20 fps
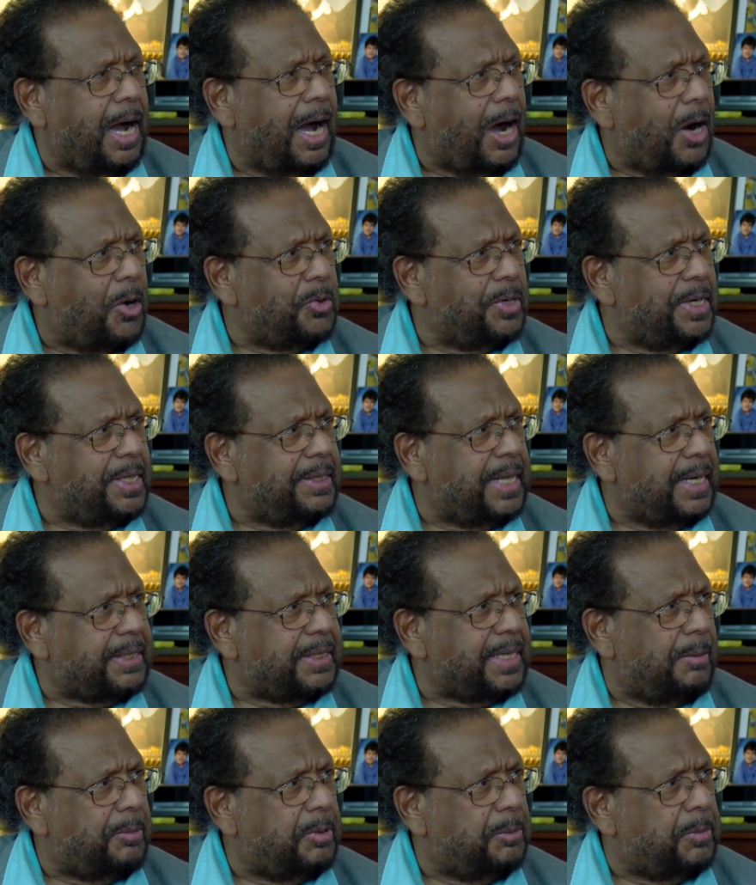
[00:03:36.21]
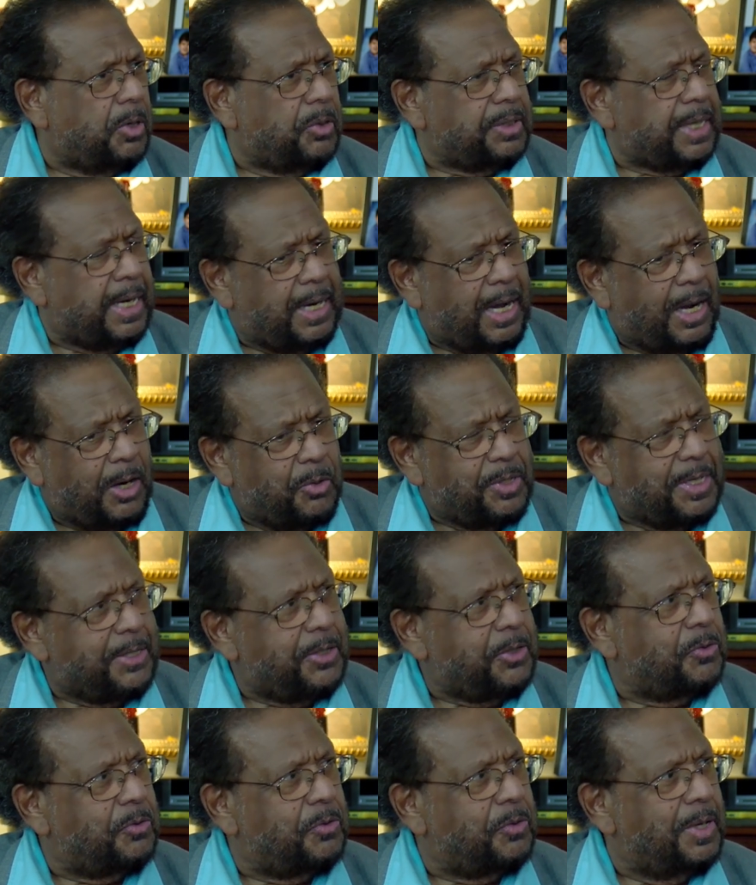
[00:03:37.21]
How did that come about, and how
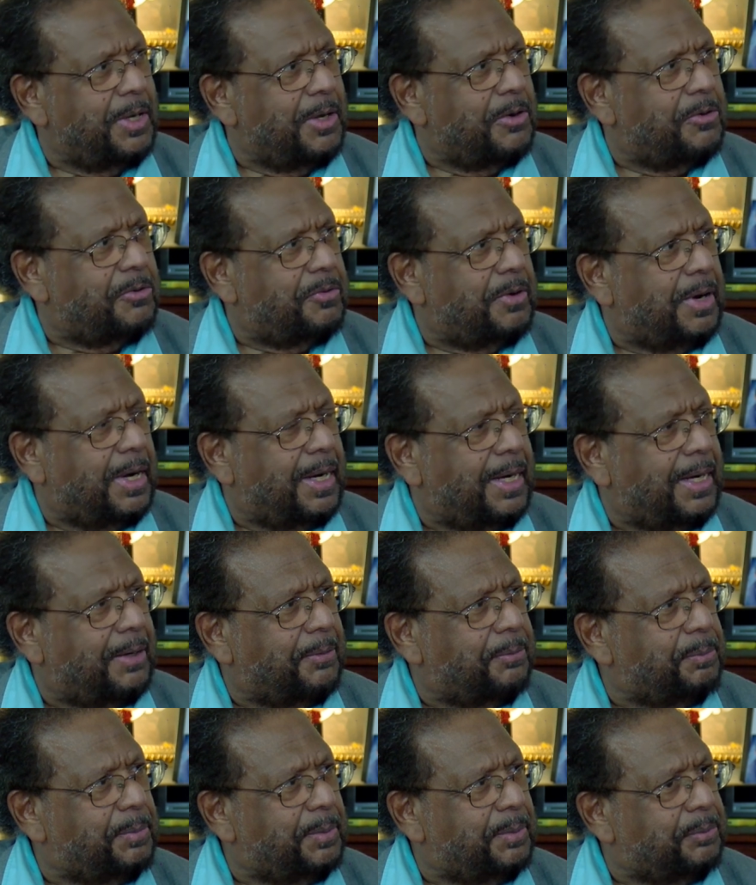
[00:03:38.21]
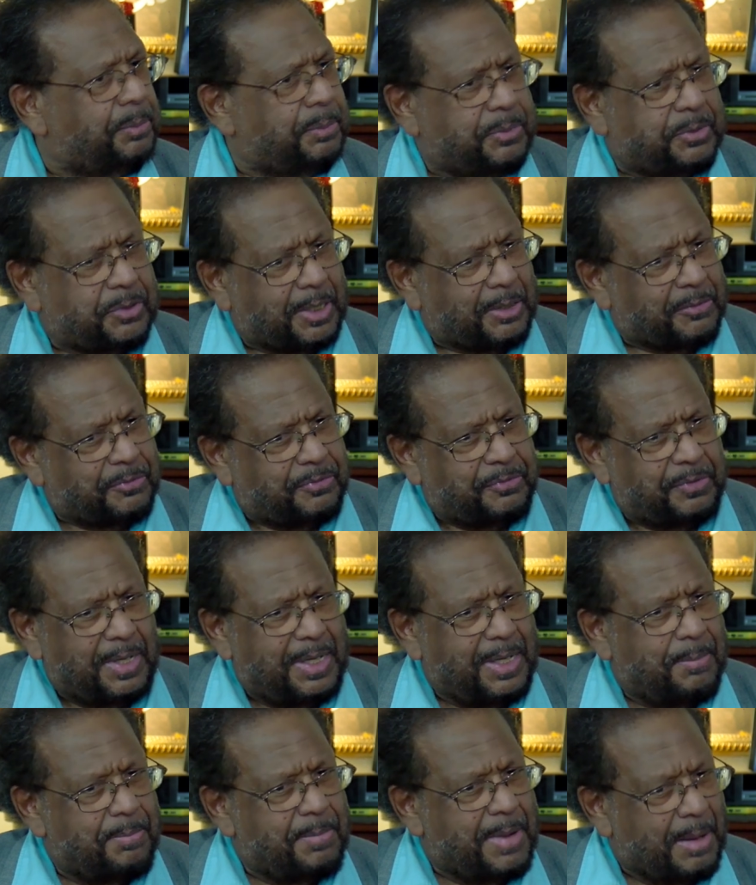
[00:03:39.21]
did you sort of
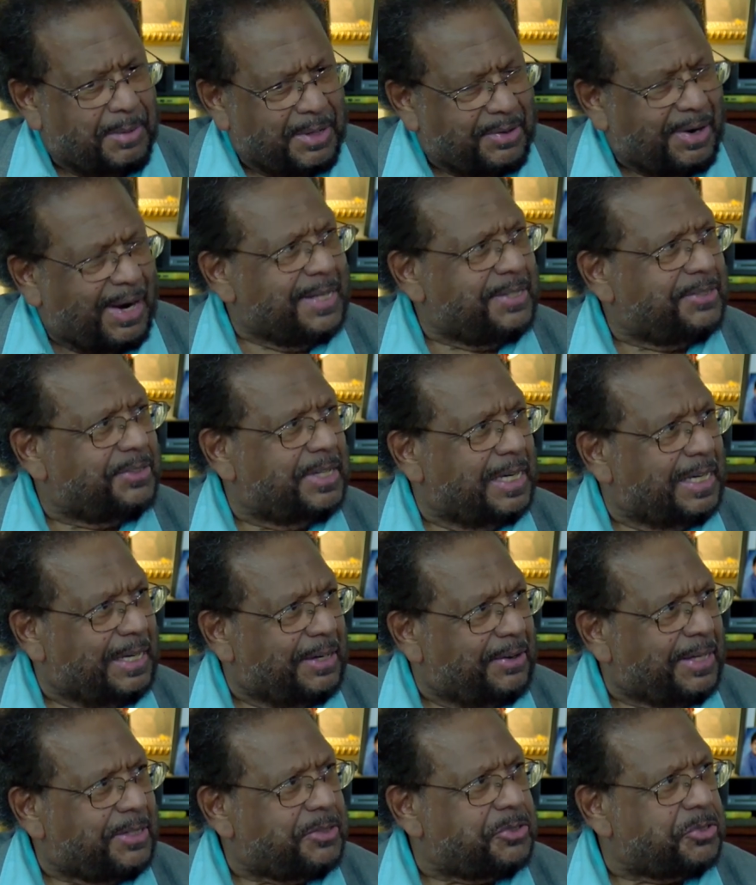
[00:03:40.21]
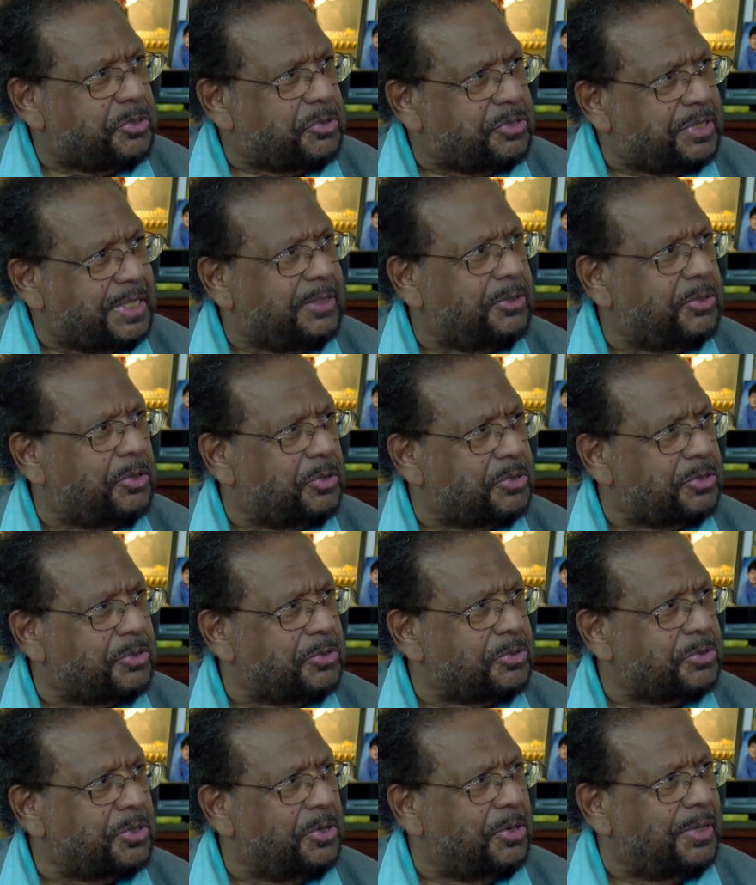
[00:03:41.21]
memorize the lyrics to sing those
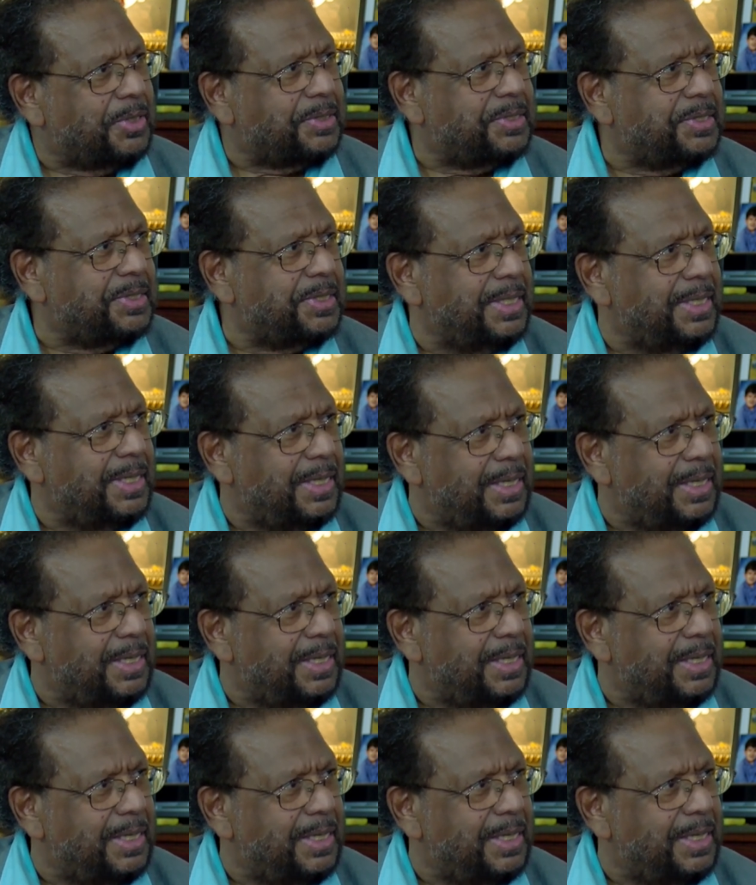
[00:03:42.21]
two songs?